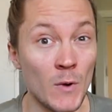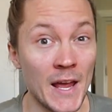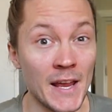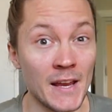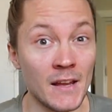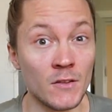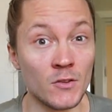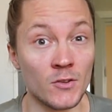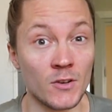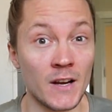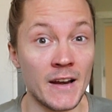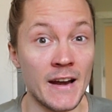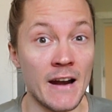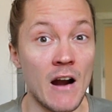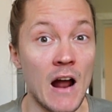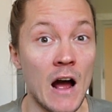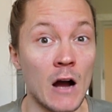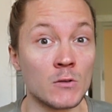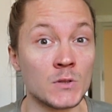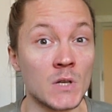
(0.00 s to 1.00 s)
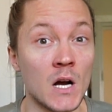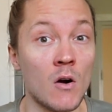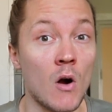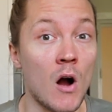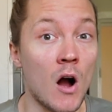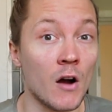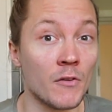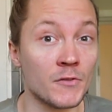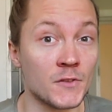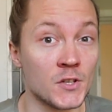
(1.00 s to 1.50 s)
way to clear out how
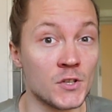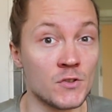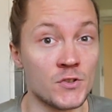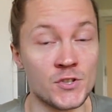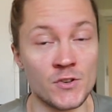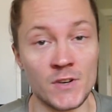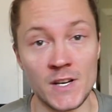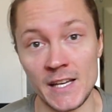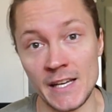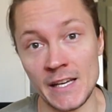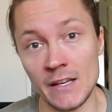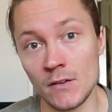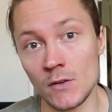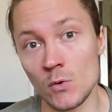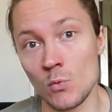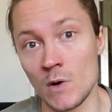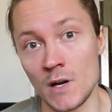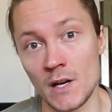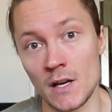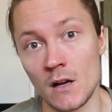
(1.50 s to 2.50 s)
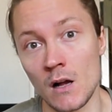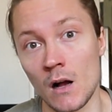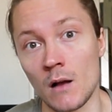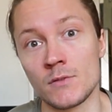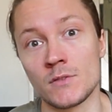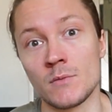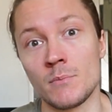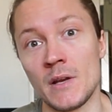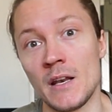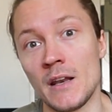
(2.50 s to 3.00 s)
often you should eat when it
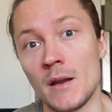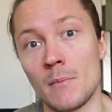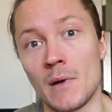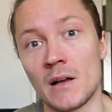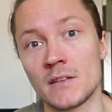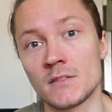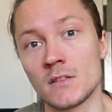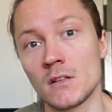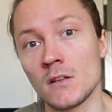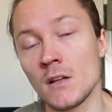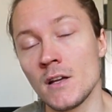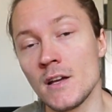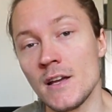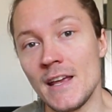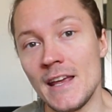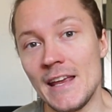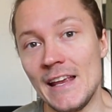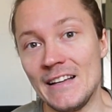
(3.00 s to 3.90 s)
comes to building muscle